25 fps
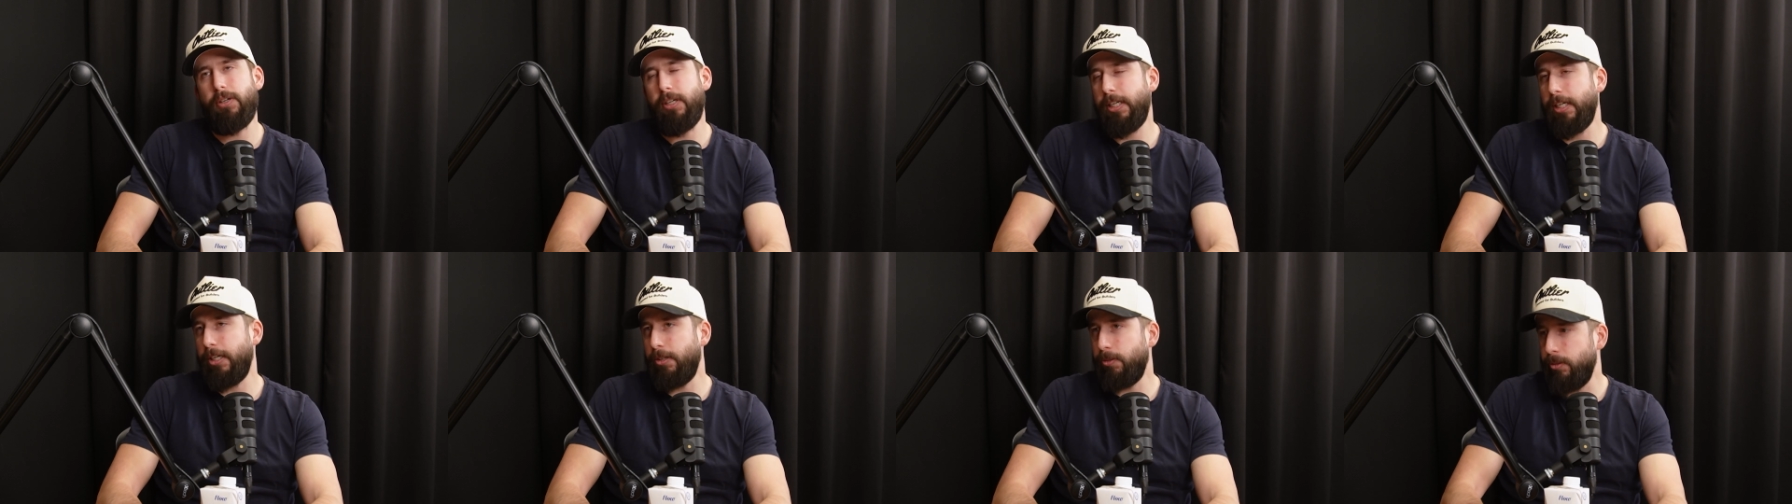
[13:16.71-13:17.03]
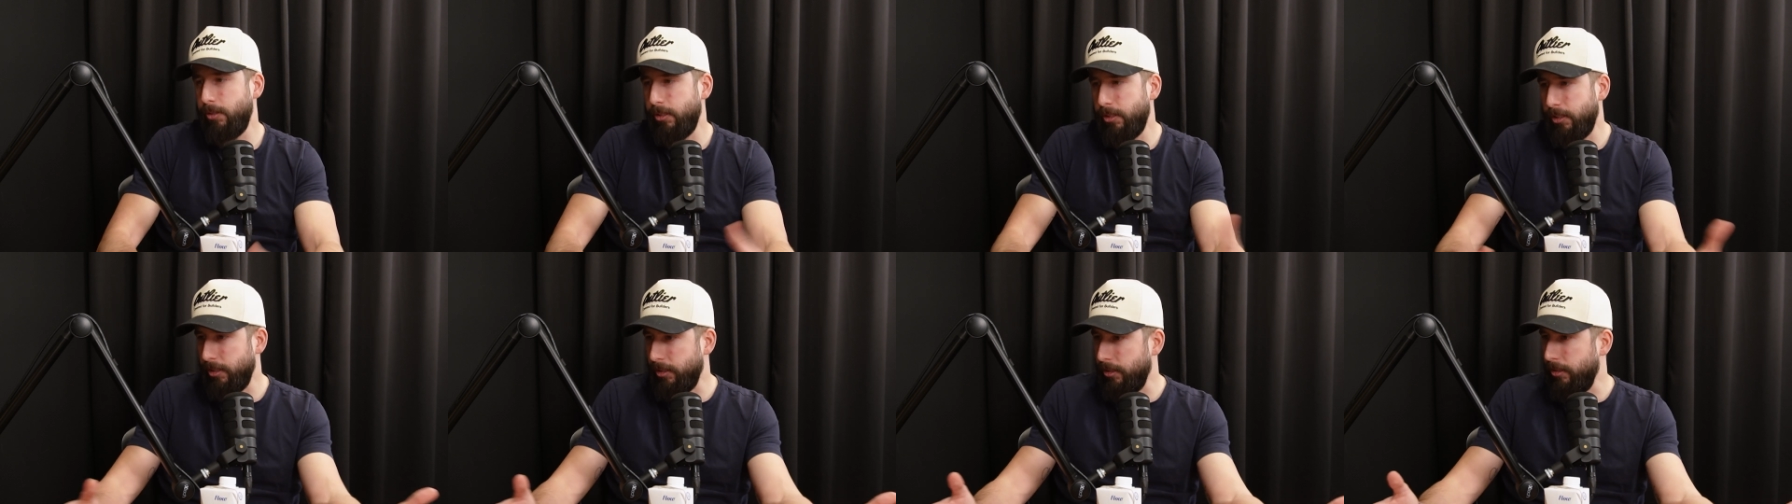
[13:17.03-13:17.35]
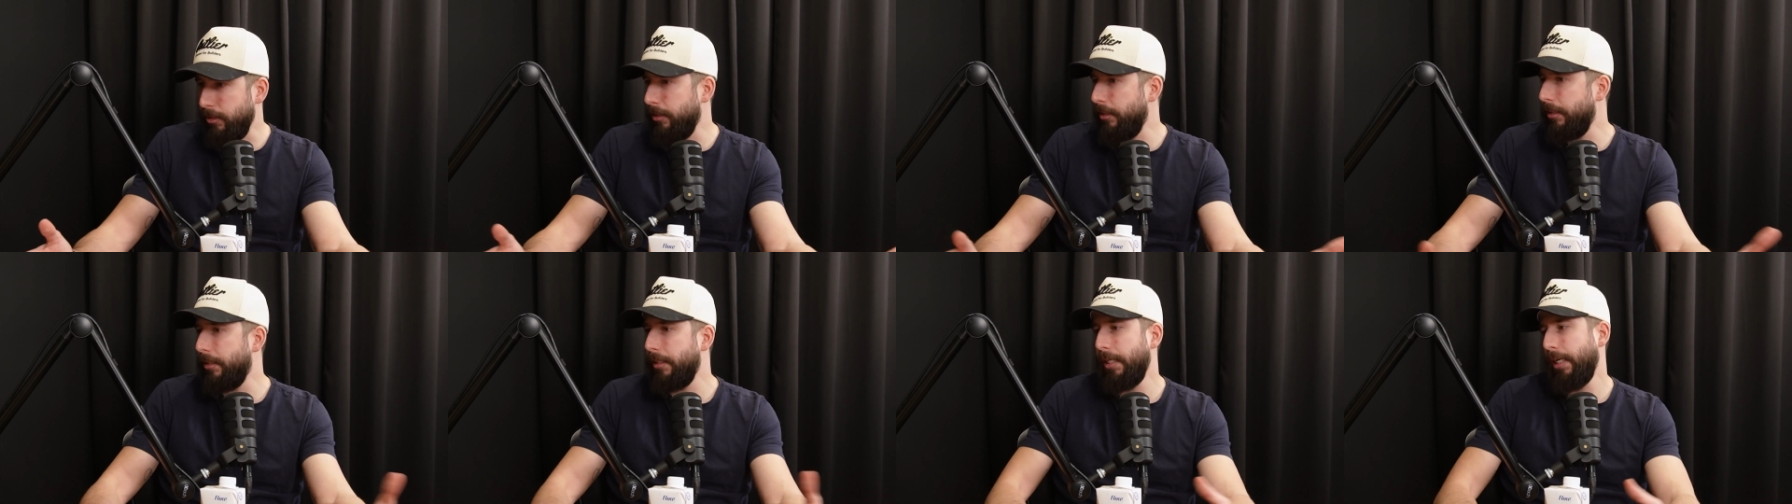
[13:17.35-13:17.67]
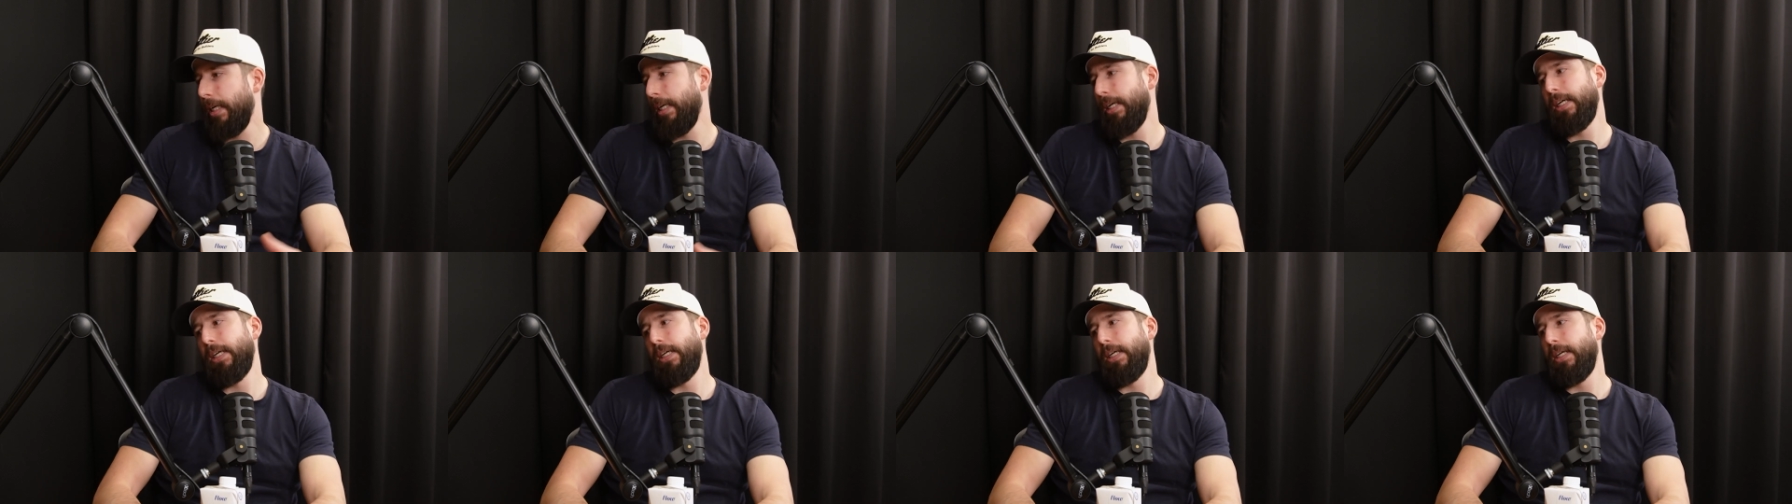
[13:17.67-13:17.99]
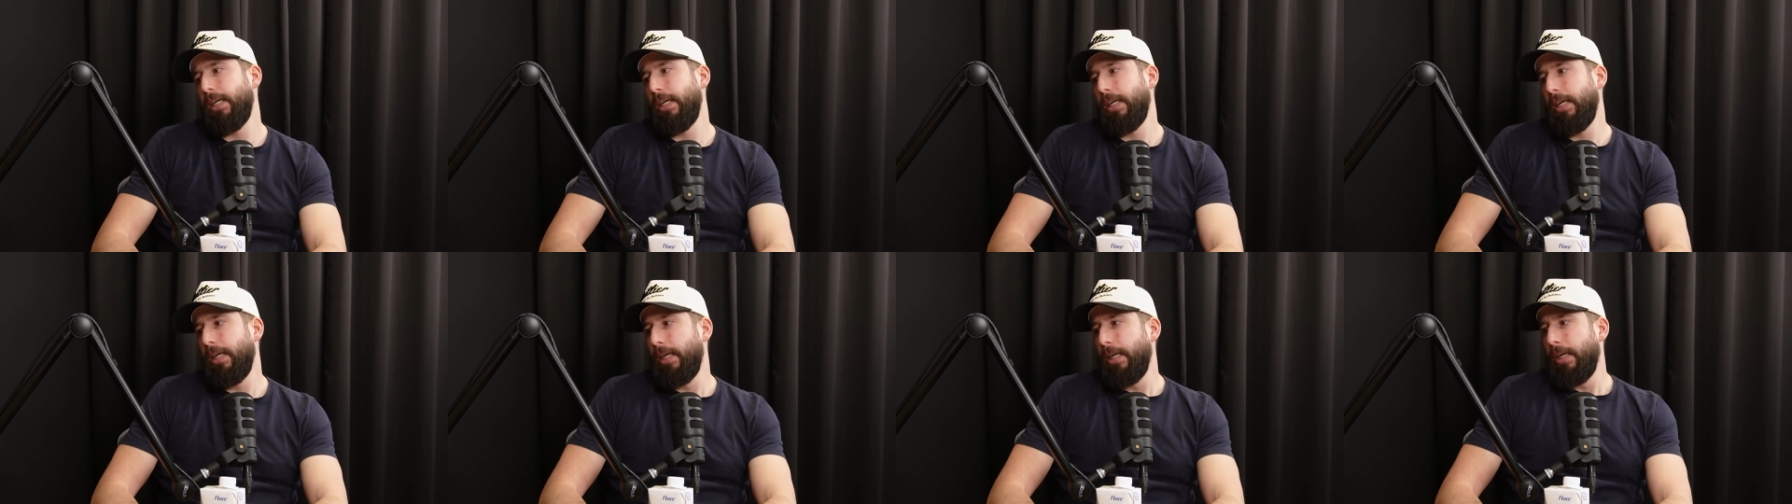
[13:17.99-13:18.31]
it out and
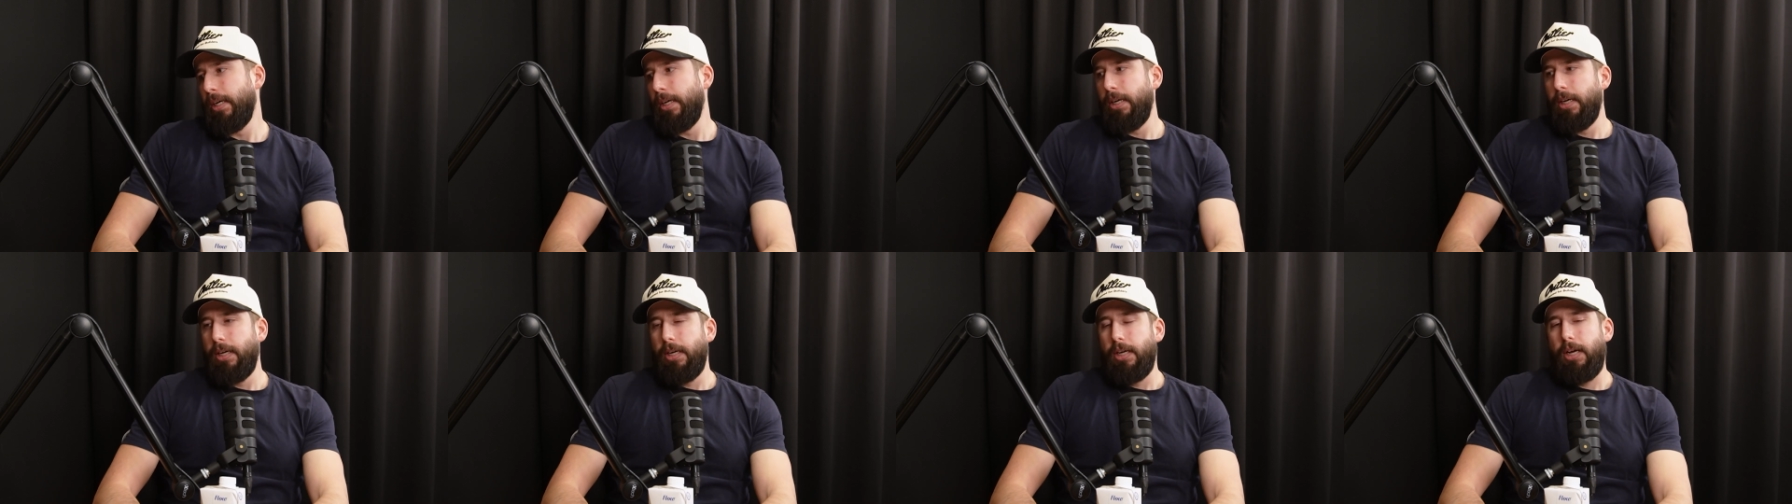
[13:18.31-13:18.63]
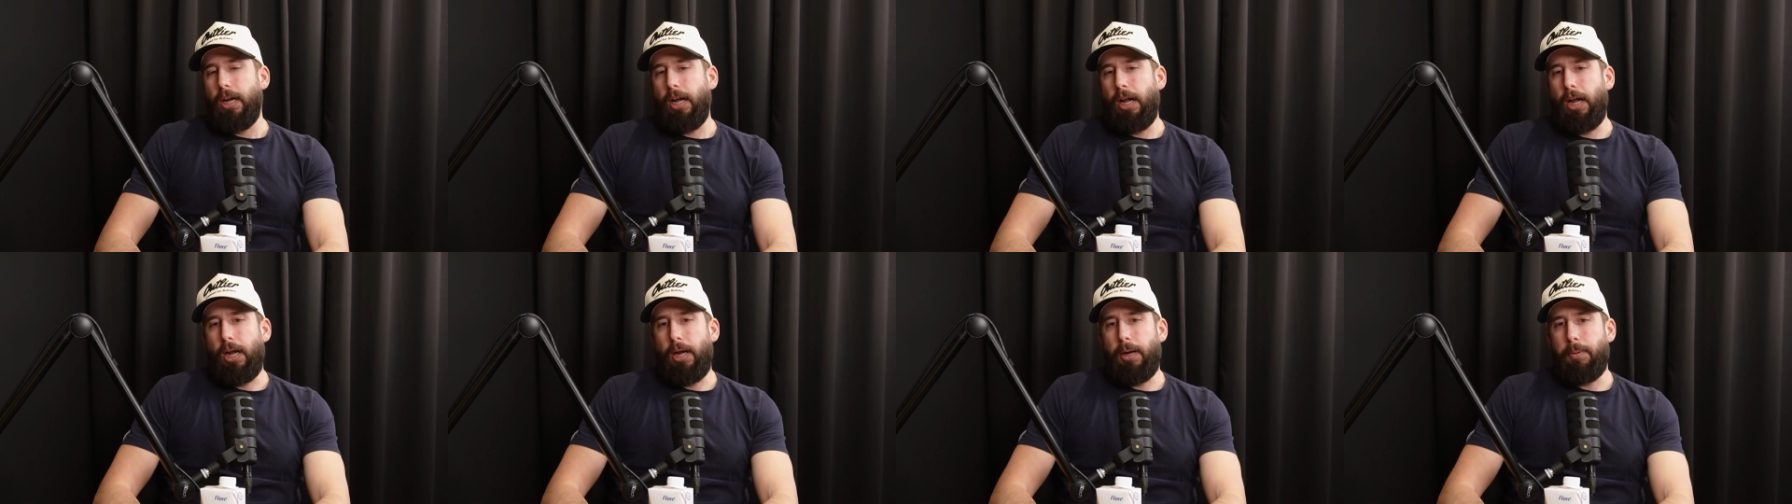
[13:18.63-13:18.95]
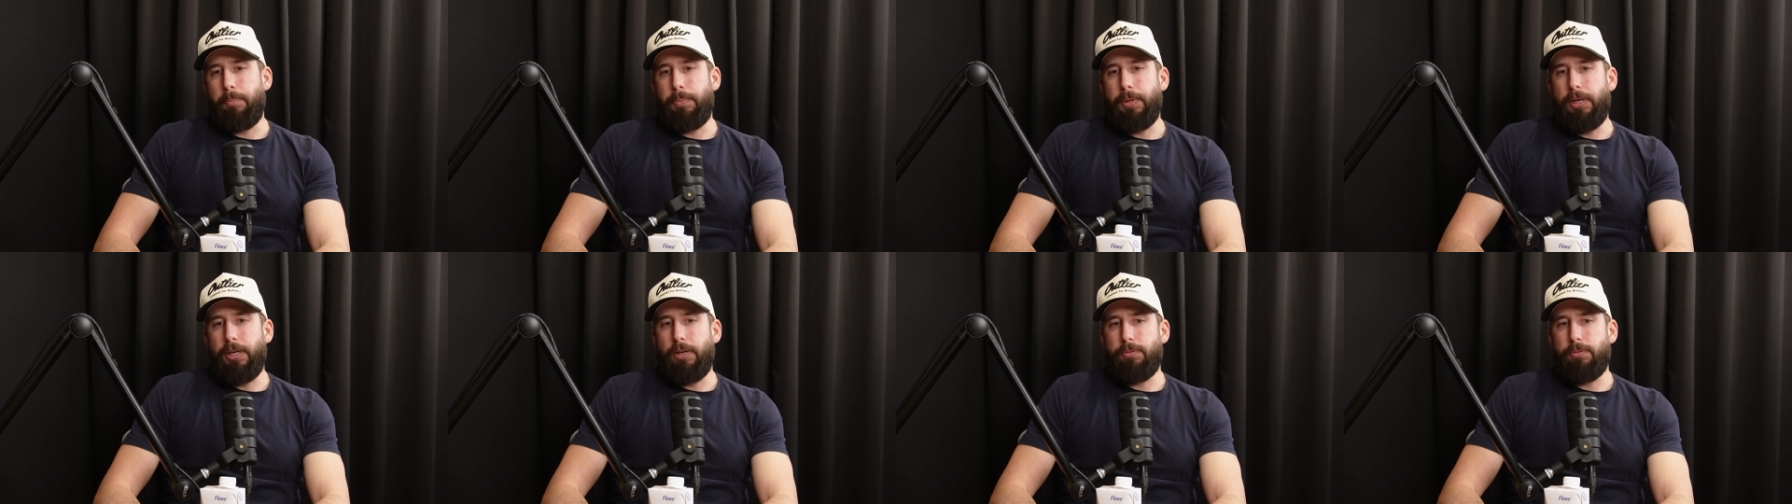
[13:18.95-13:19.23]
be